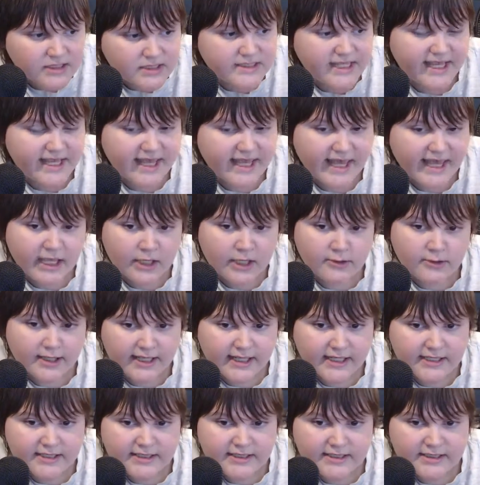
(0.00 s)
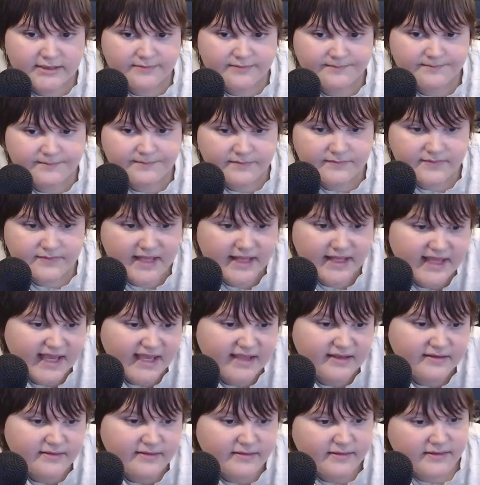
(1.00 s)
they get crickets that
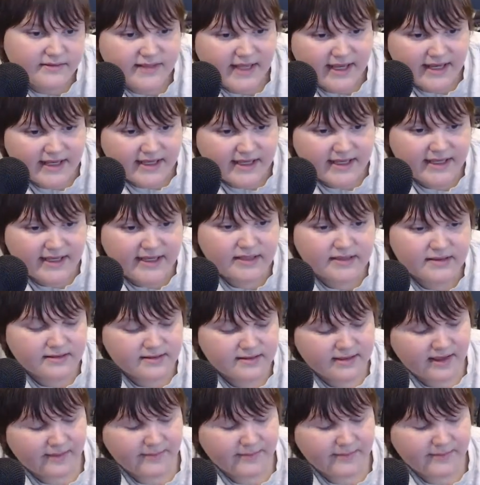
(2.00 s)
they eat.